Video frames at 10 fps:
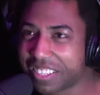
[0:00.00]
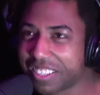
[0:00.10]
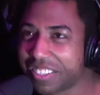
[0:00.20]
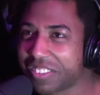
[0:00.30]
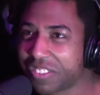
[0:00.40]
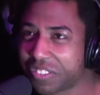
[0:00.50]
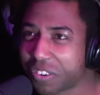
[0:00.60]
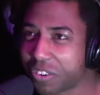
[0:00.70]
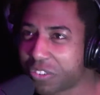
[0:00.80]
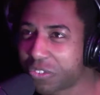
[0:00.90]
this is
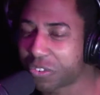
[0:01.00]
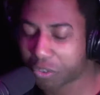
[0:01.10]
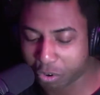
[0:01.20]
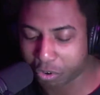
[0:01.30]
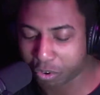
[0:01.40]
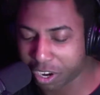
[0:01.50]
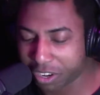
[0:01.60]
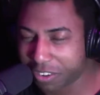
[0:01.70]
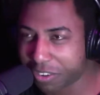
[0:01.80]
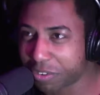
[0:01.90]
your new
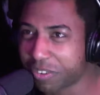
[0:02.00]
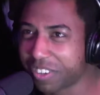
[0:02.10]
credit. You.